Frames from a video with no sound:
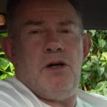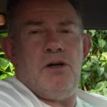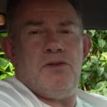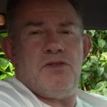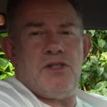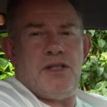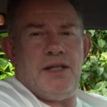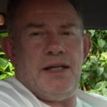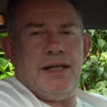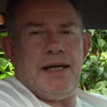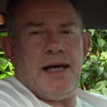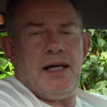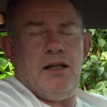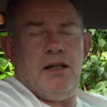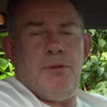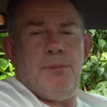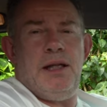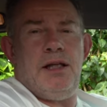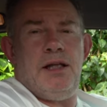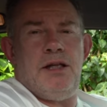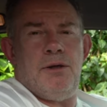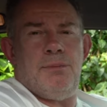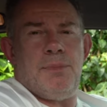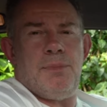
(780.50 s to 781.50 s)
on to the
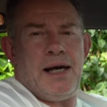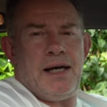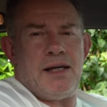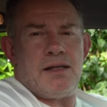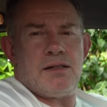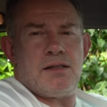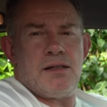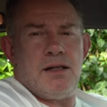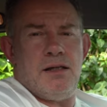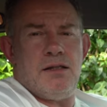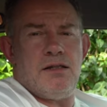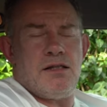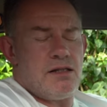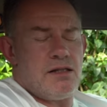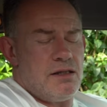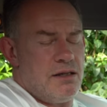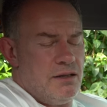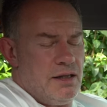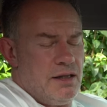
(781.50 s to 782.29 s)
aluminium accents